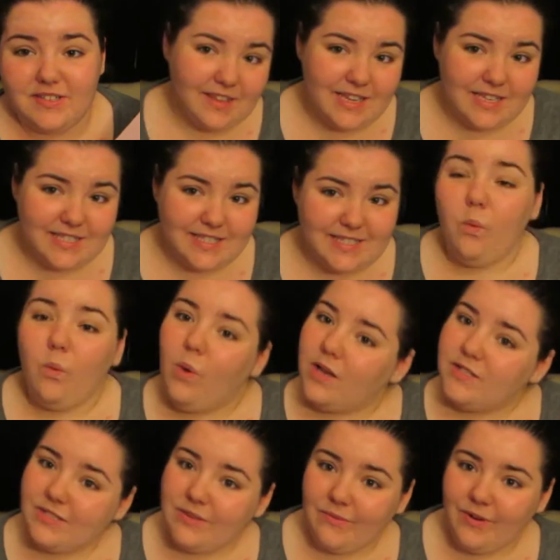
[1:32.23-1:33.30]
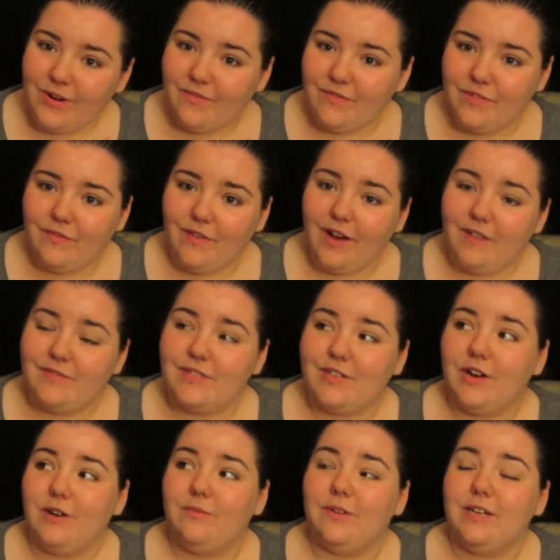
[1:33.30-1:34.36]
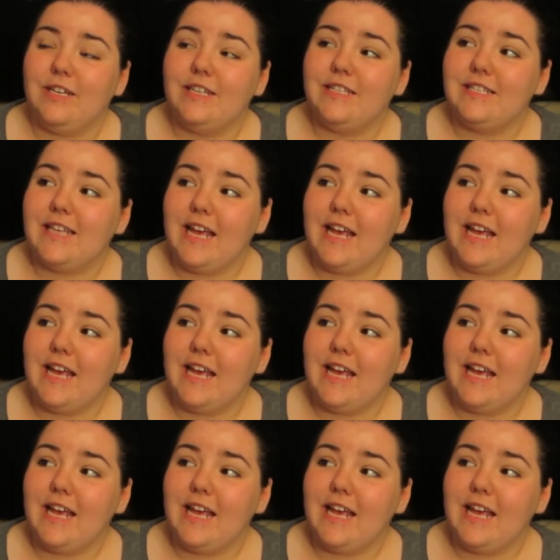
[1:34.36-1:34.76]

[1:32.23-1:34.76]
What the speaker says: This wasn't one of the 5-star reads,